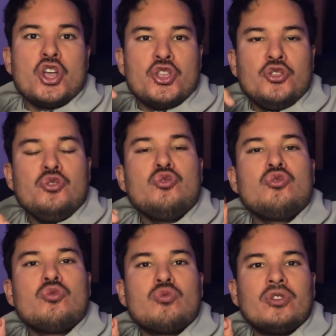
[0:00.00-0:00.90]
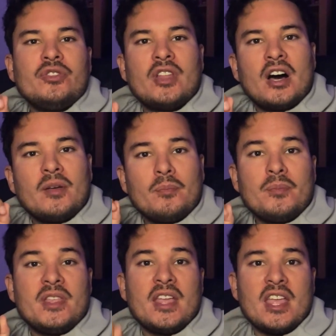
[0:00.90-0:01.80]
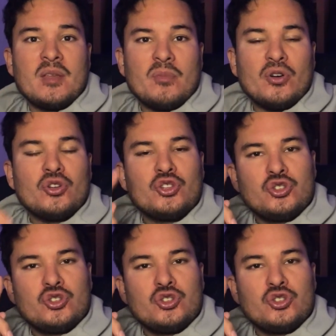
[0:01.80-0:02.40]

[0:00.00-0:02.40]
you will not be able